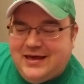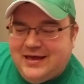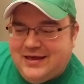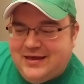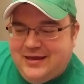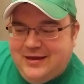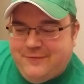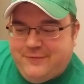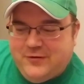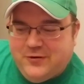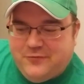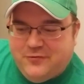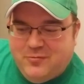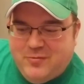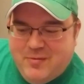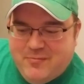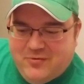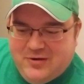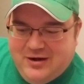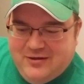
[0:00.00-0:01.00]
if you'll
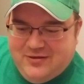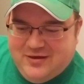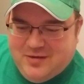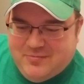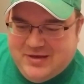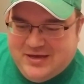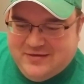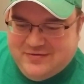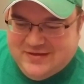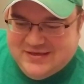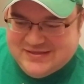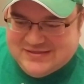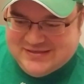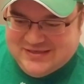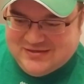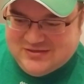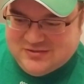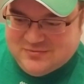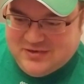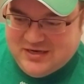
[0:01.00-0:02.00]
remember anything about this
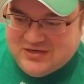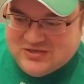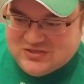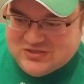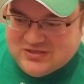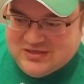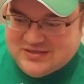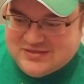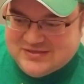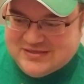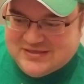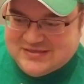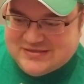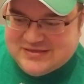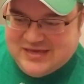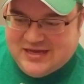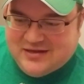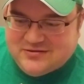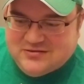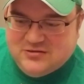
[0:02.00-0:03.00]
situation, it says
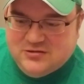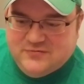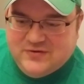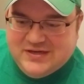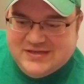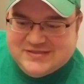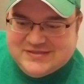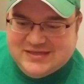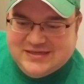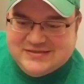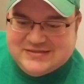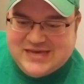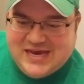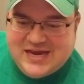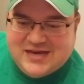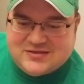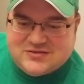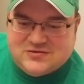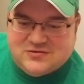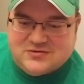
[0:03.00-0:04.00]
Altuve sends
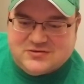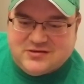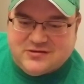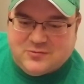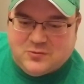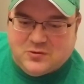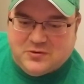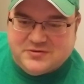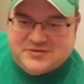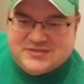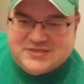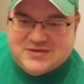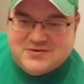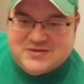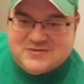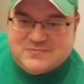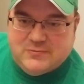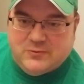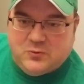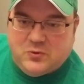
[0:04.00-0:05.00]
Astros to the World
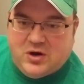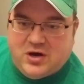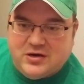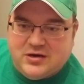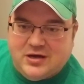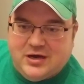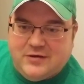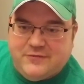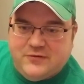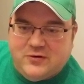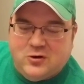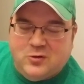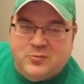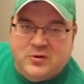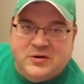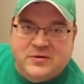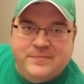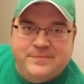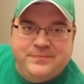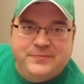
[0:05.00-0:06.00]
Series with a walk-off
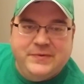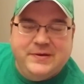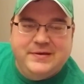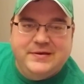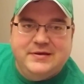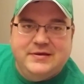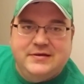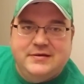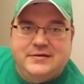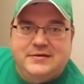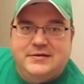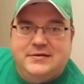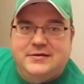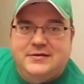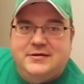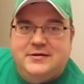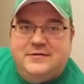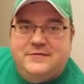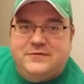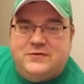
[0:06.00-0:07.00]
homer.
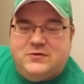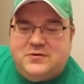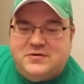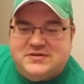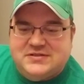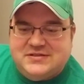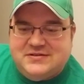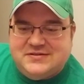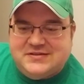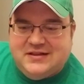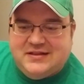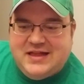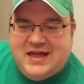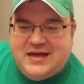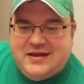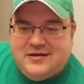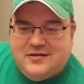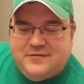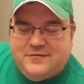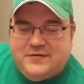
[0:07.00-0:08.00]
Of course, there's a
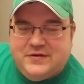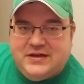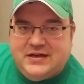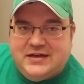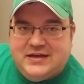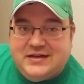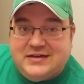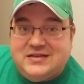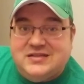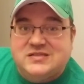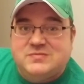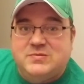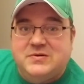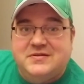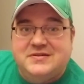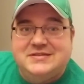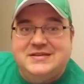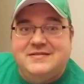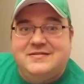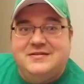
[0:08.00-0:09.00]
lot of
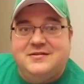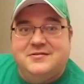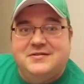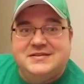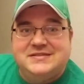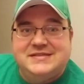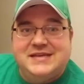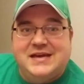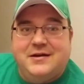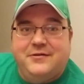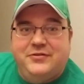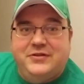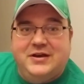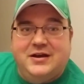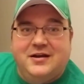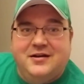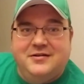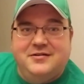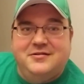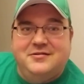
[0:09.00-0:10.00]
conspiracy theorists out
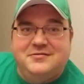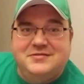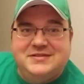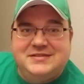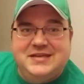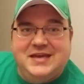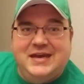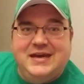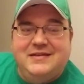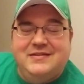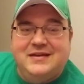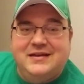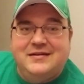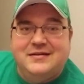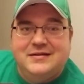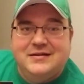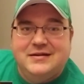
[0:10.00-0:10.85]
there who say that